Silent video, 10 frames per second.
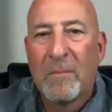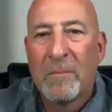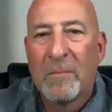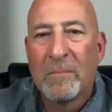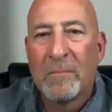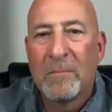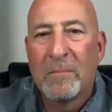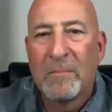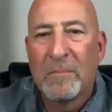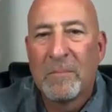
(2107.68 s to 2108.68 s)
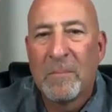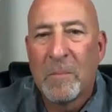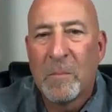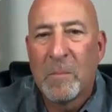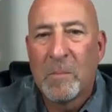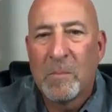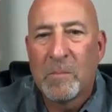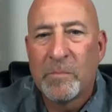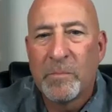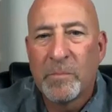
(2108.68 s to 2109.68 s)

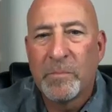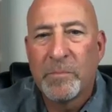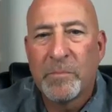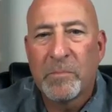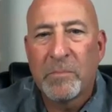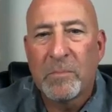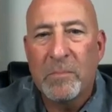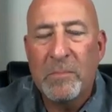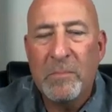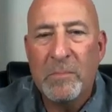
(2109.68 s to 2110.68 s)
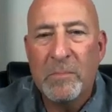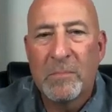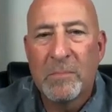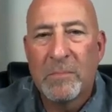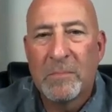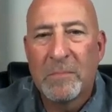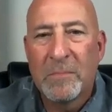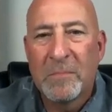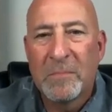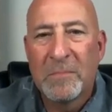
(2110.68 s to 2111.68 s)

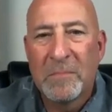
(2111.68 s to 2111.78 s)
This person isn't speaking.